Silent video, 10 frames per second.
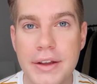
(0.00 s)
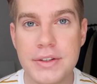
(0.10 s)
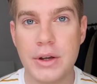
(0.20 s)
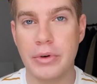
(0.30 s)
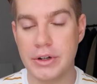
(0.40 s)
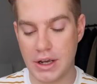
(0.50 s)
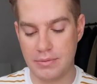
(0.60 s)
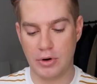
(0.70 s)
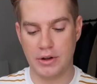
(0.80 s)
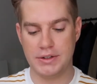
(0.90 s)
so we're done
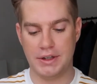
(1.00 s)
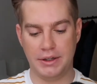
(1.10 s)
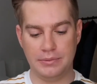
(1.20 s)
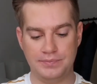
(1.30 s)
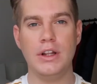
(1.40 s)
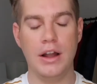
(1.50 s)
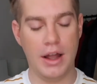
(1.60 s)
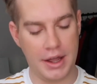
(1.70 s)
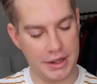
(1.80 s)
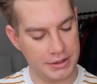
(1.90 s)
bronzing.
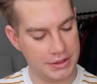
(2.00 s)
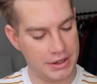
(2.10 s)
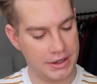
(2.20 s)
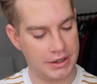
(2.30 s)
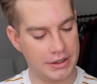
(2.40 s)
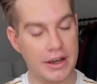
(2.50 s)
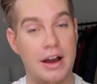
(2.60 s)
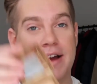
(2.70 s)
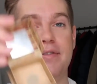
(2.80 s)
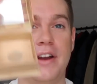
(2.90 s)
And yeah,
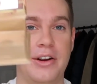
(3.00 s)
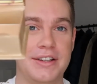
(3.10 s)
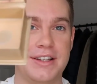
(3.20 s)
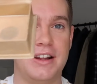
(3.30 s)
I'm very excited